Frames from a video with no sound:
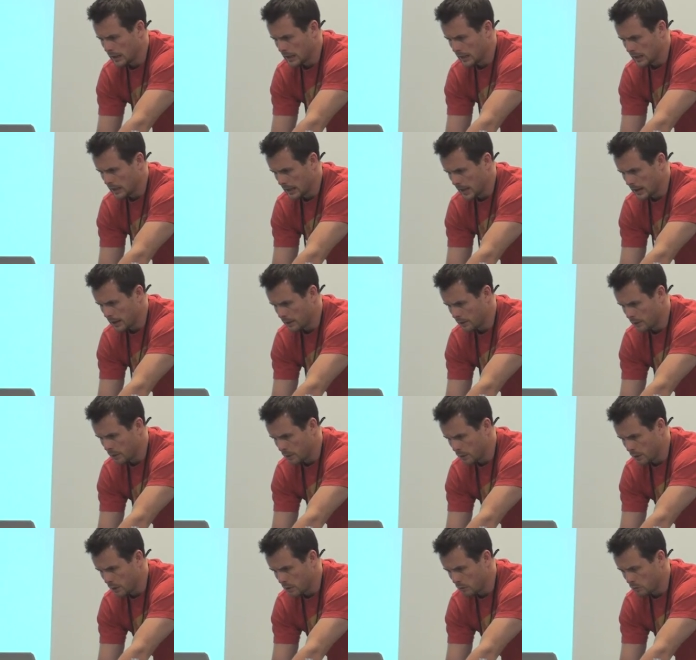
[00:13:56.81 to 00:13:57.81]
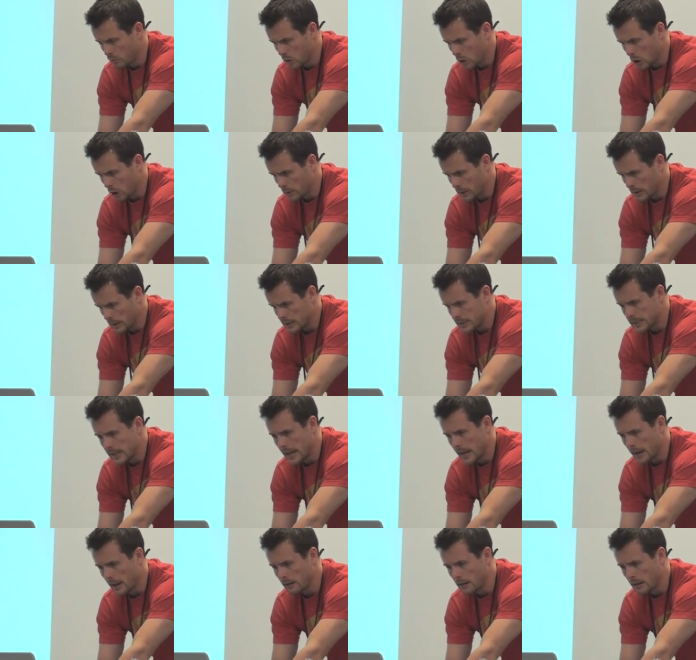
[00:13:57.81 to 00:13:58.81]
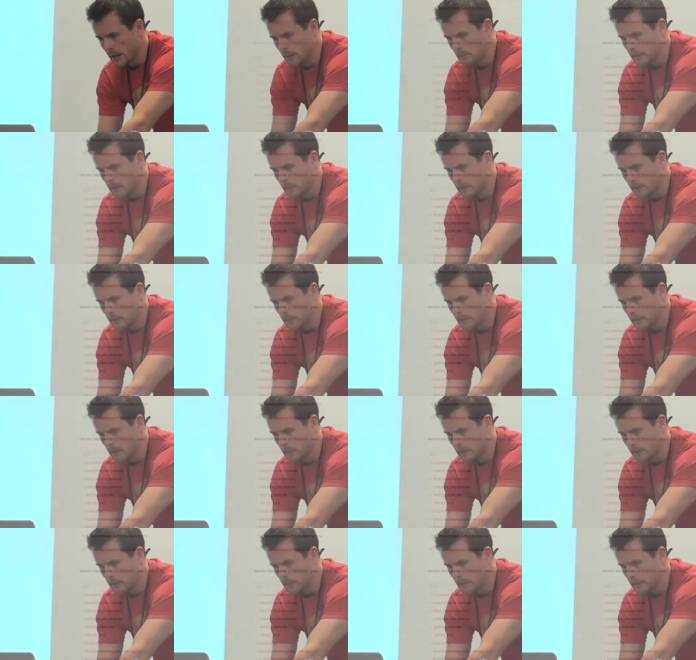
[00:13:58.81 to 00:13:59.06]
uh, later if you want to copy it down,